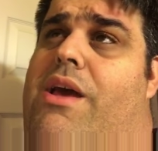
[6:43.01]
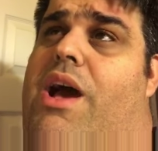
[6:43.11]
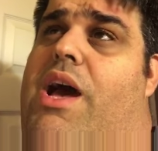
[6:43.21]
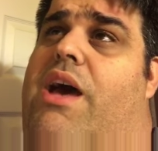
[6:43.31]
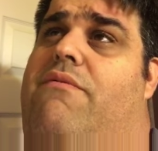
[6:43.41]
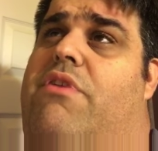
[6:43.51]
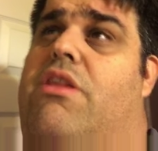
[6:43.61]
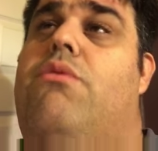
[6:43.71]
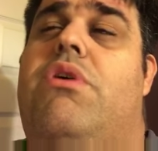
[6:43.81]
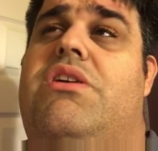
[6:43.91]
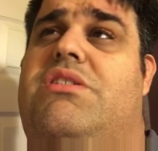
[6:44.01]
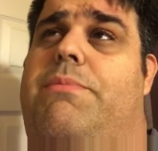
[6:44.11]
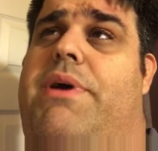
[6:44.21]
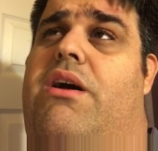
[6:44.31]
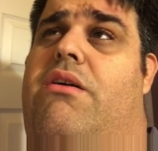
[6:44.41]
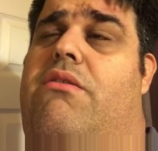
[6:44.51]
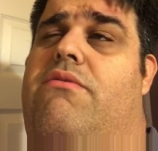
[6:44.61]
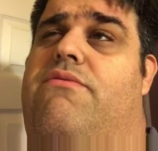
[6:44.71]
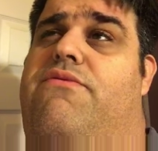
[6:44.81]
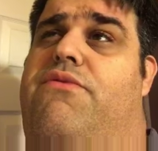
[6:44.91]
I have another one's
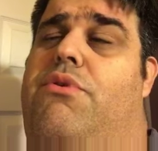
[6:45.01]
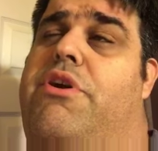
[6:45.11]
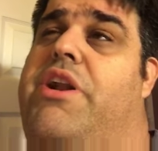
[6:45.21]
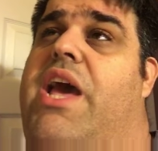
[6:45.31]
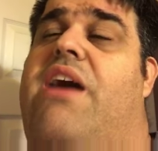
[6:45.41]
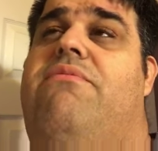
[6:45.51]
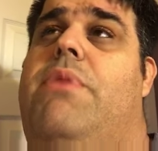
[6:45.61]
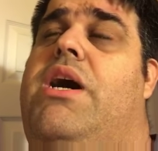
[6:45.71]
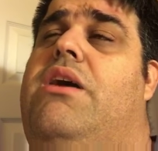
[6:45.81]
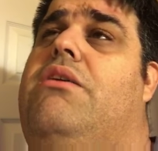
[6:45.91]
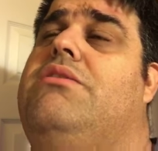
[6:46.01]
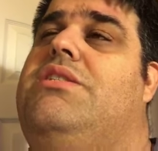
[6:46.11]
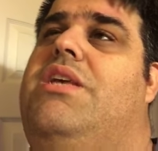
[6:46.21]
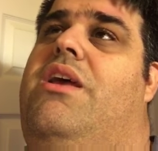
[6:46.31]
about 4.5 miles.